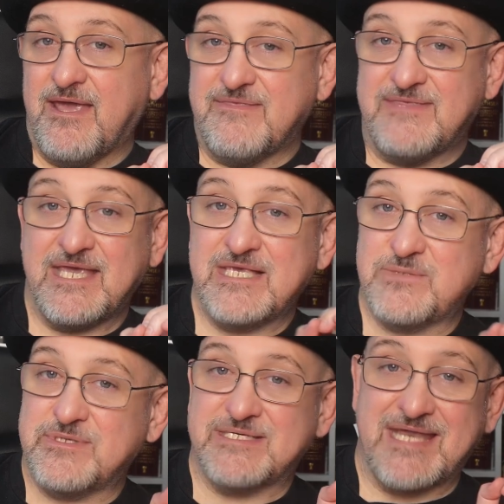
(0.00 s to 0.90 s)

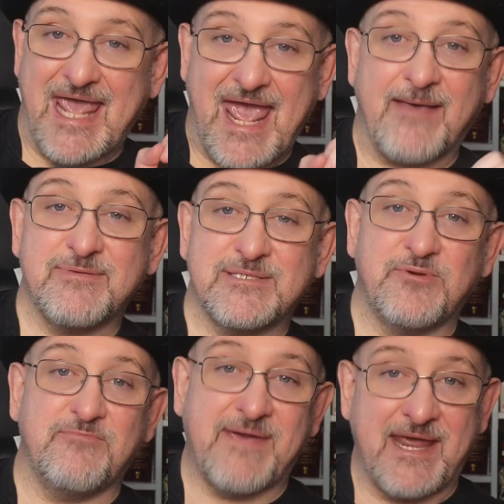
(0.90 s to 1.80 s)
This was an
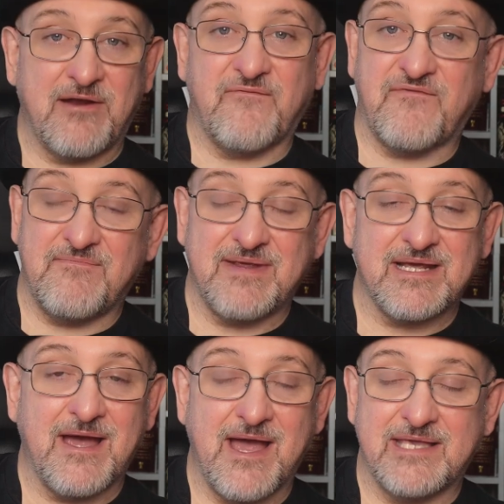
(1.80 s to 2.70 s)
absolute banger for me,
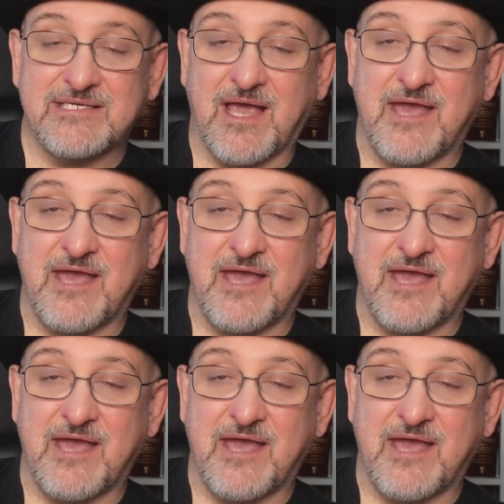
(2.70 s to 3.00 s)
guys.